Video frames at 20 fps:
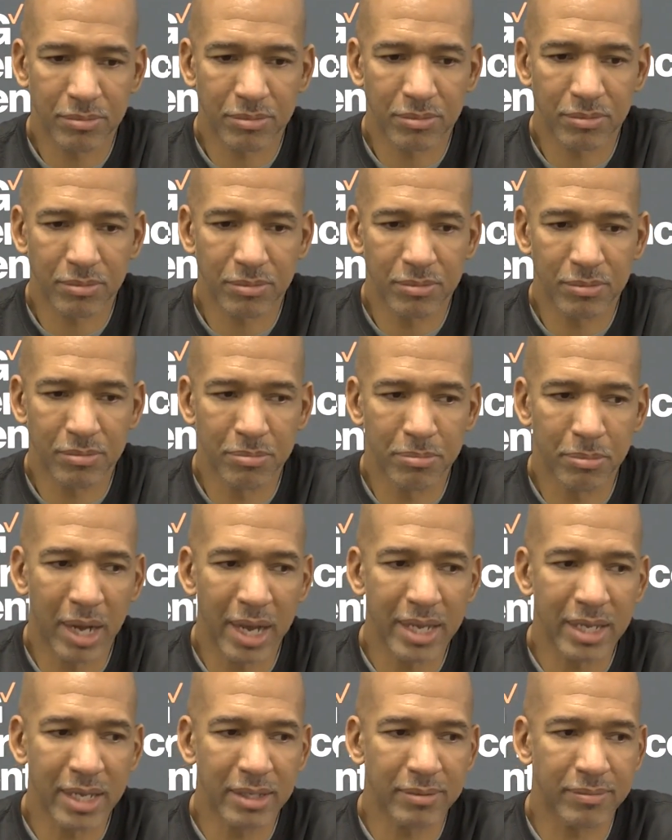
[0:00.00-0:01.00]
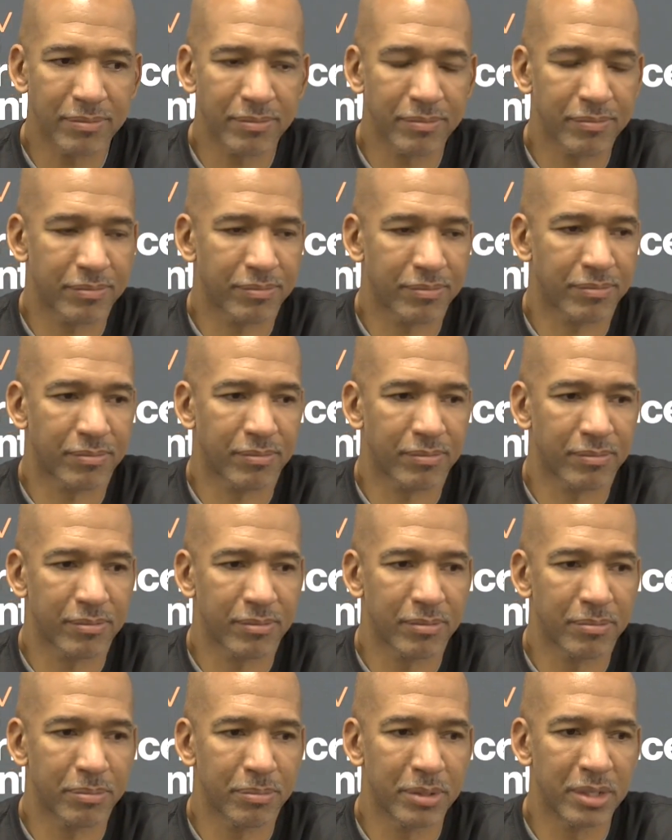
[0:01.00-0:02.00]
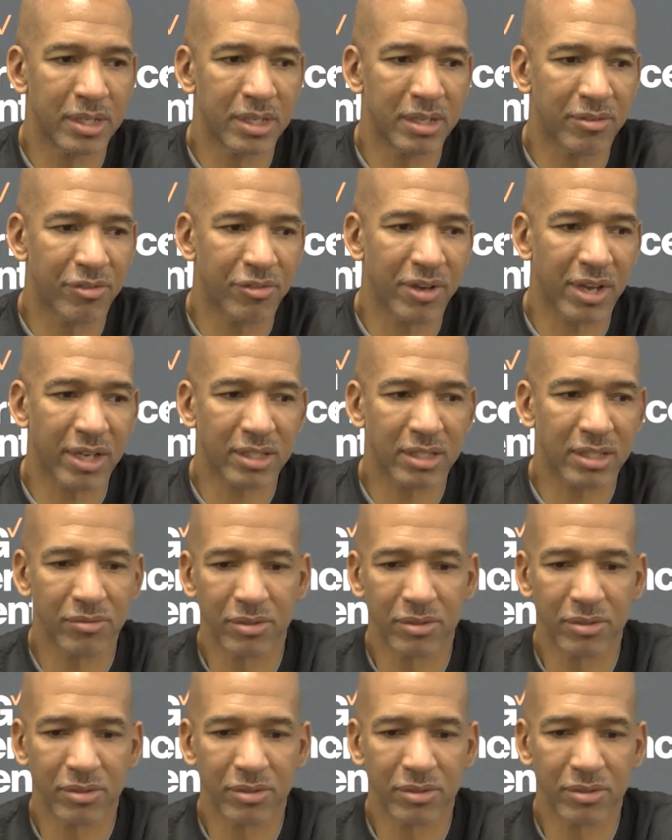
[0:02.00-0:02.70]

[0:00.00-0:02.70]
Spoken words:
might be effective